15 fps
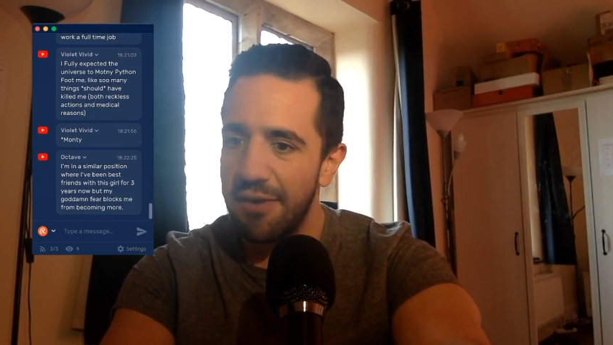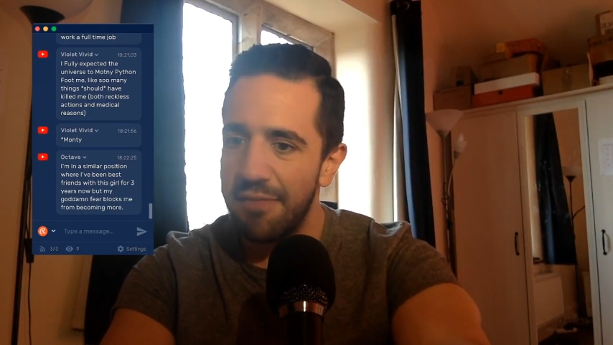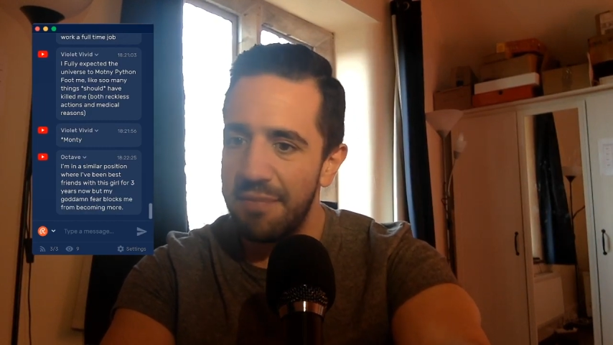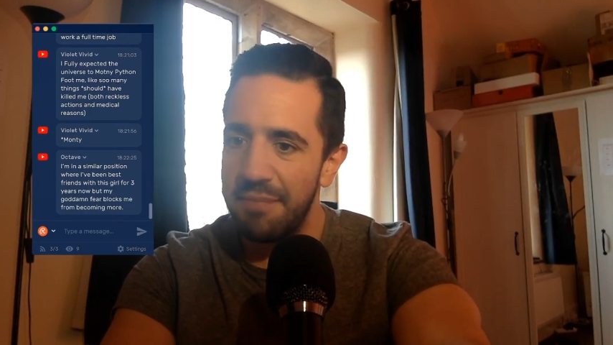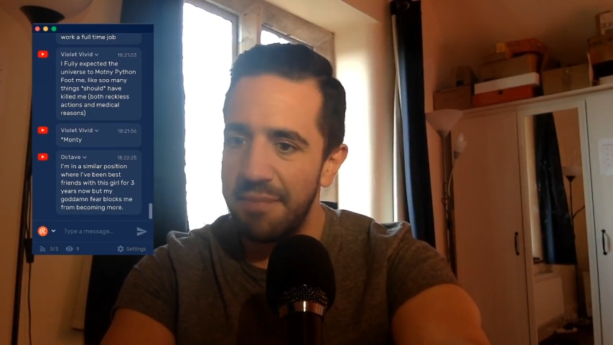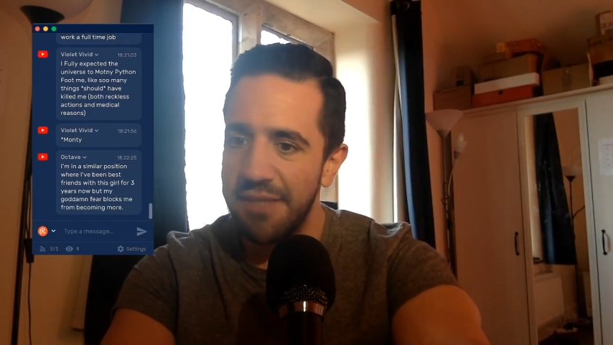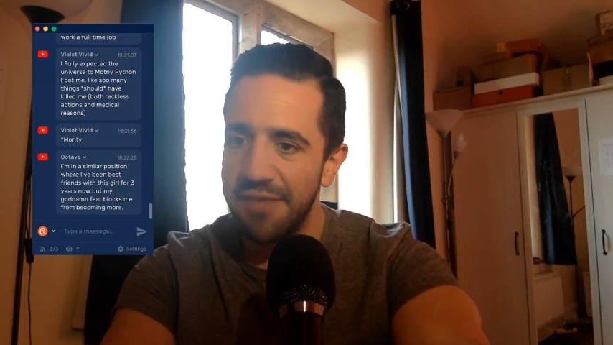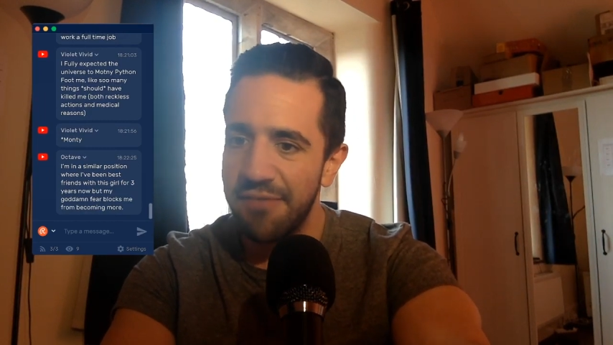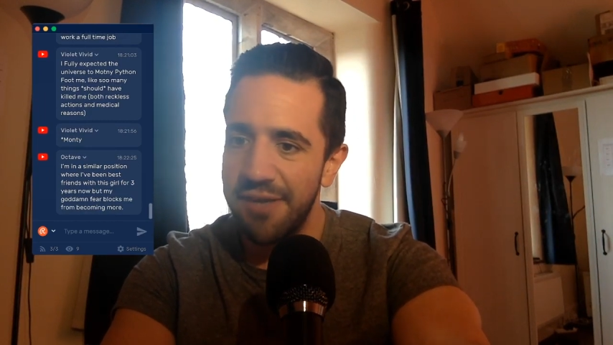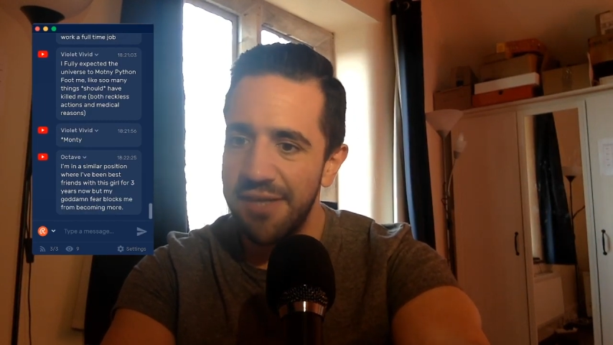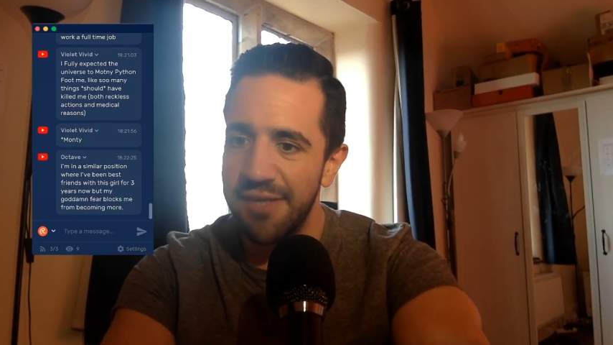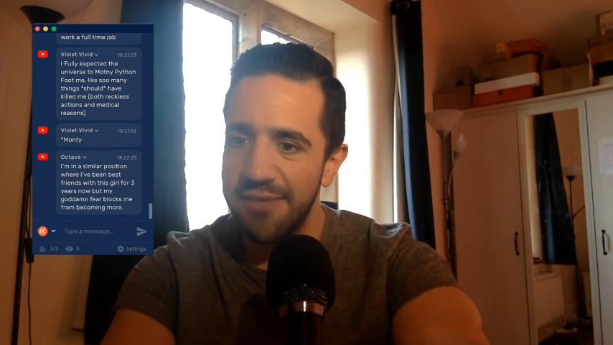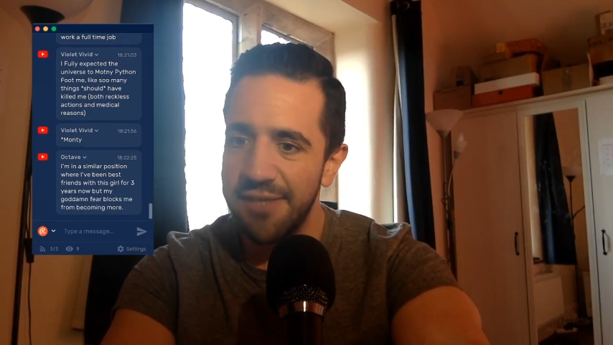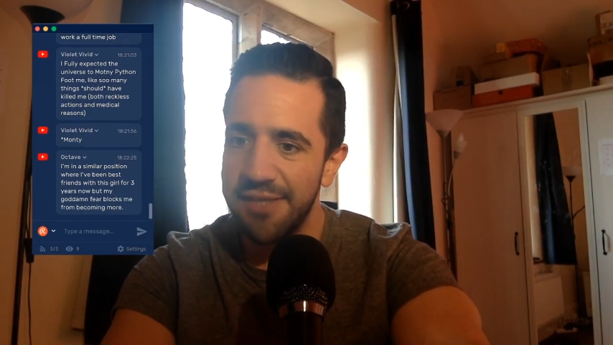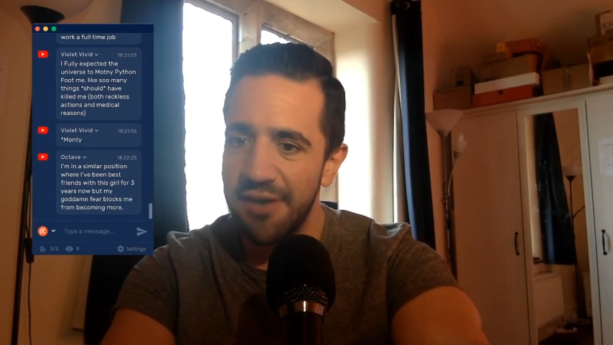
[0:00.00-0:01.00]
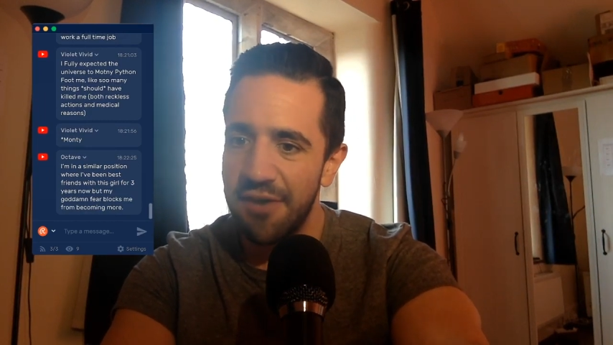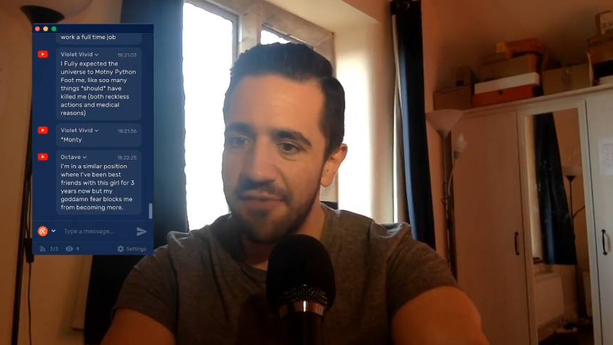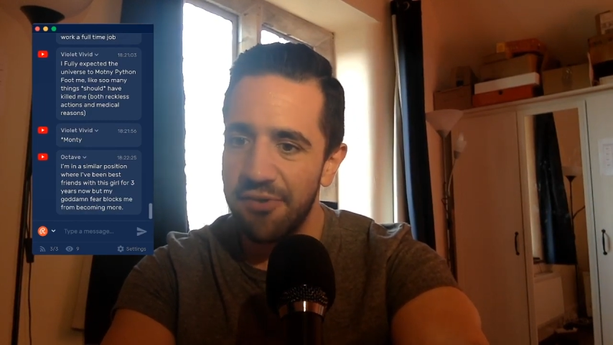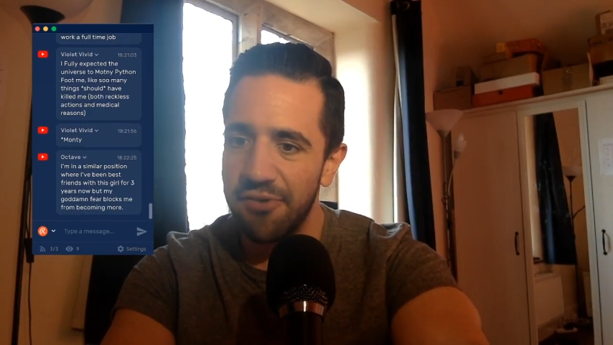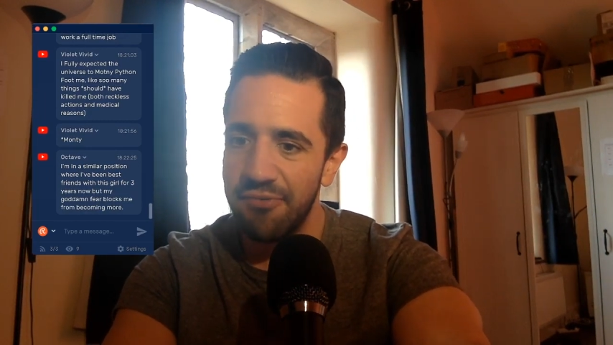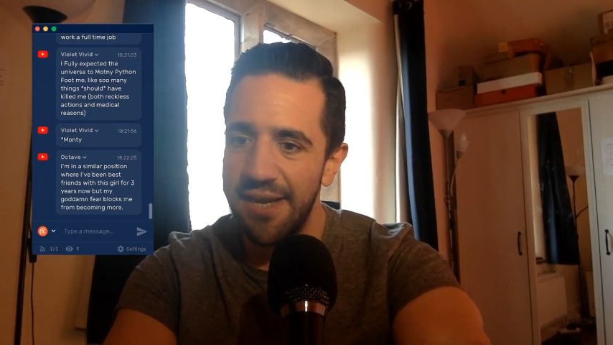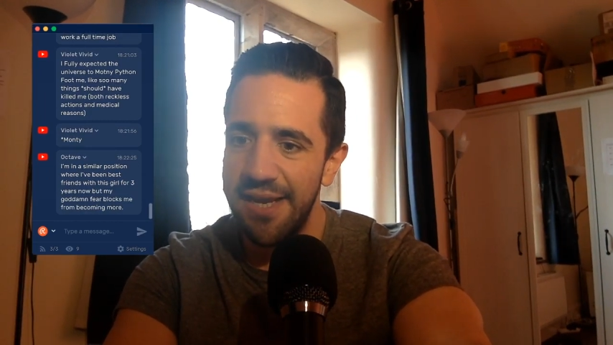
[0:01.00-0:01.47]
I've been best friends with this girl for
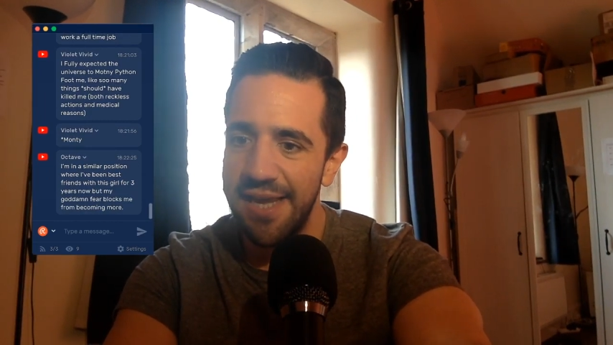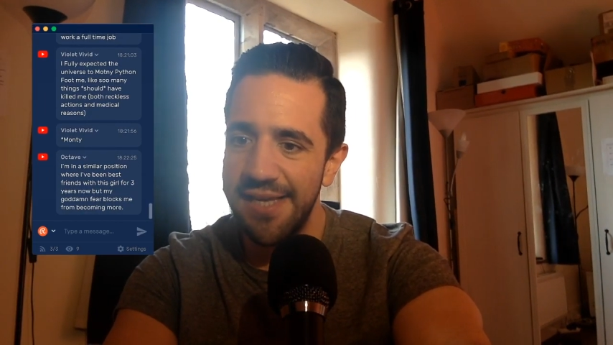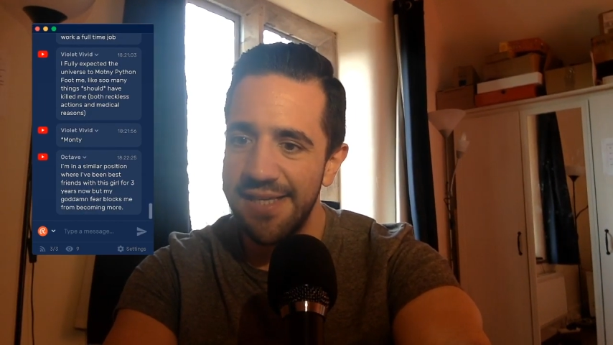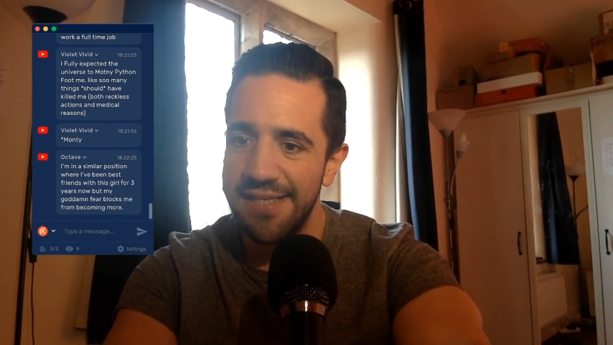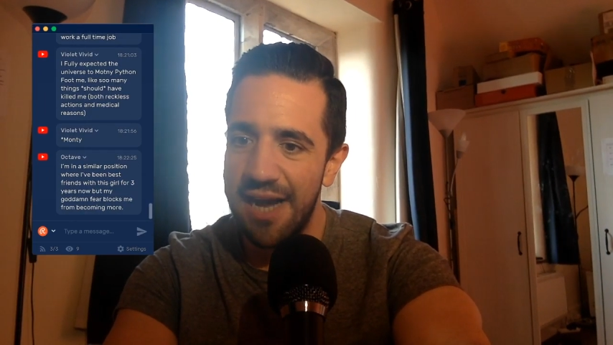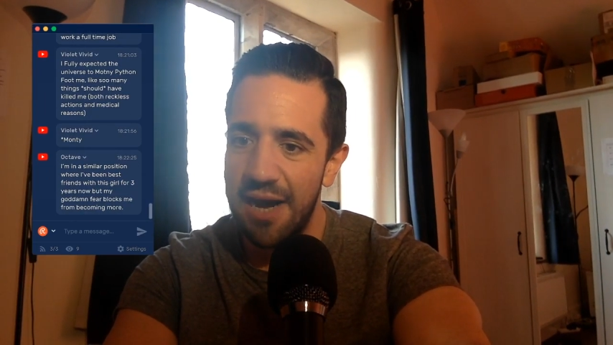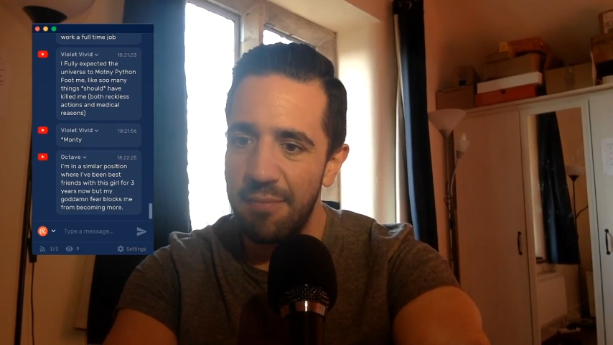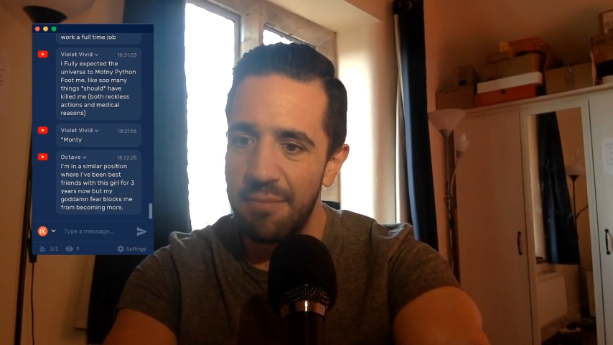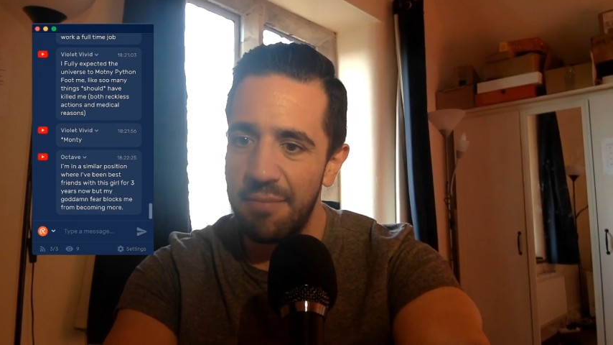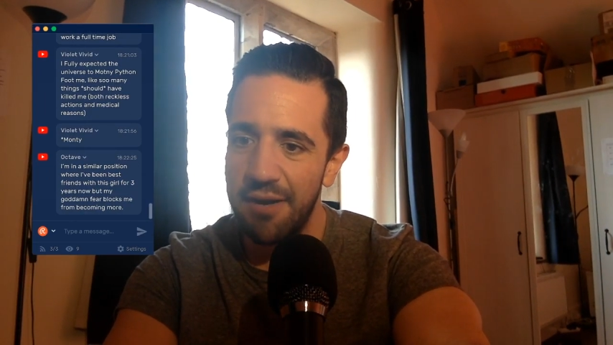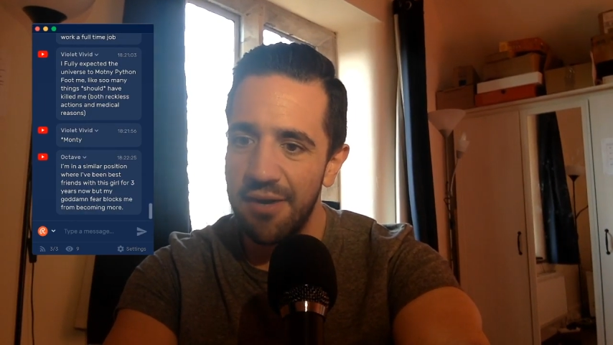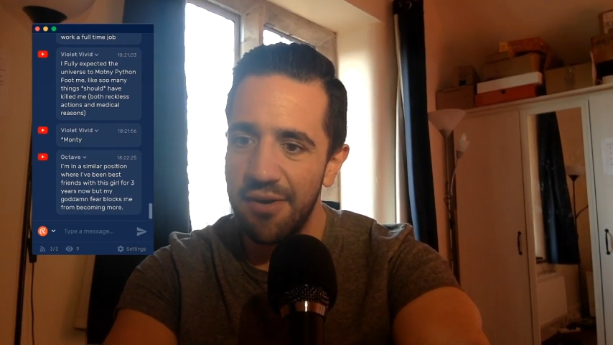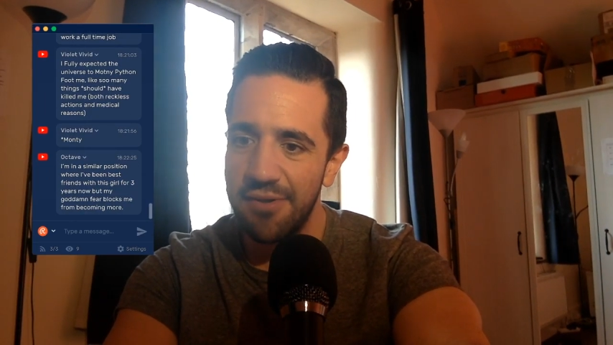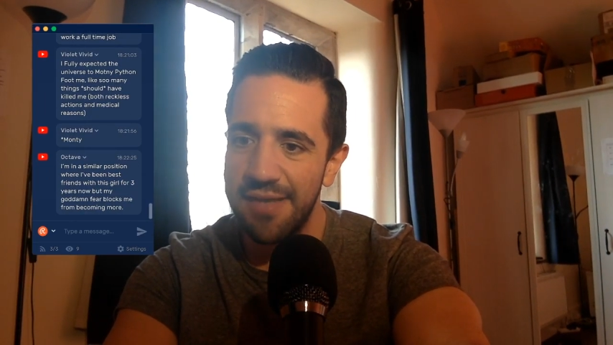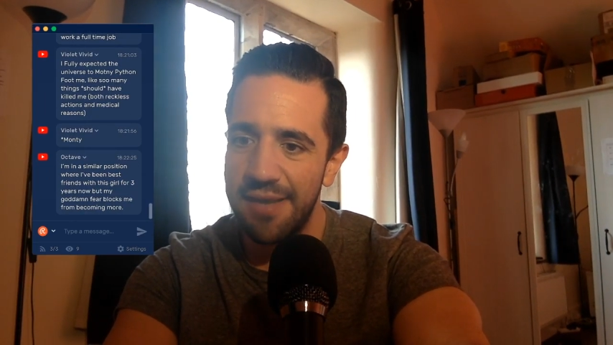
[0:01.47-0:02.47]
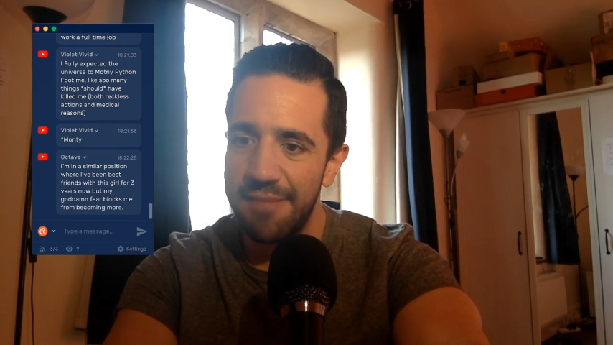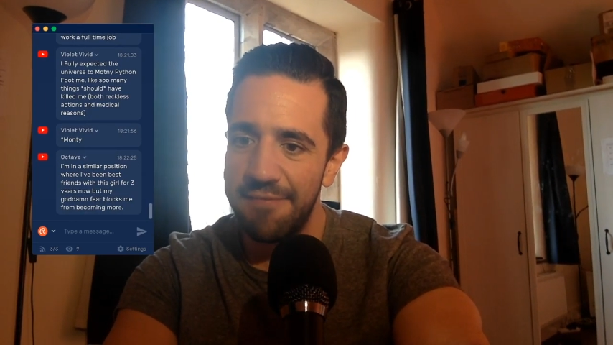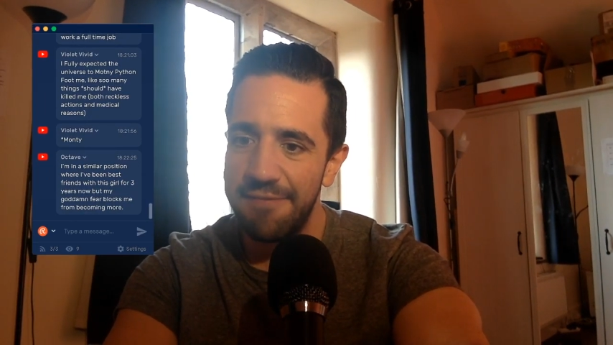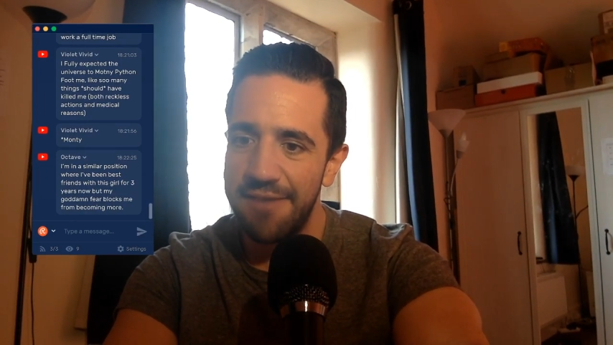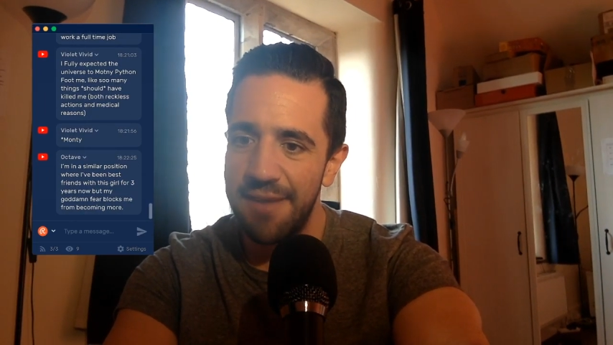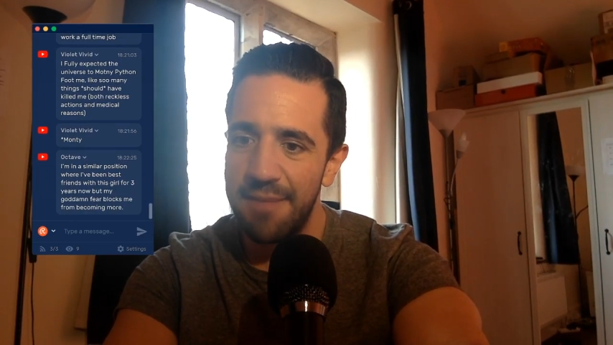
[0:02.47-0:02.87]
3 years now, but my goddamn fear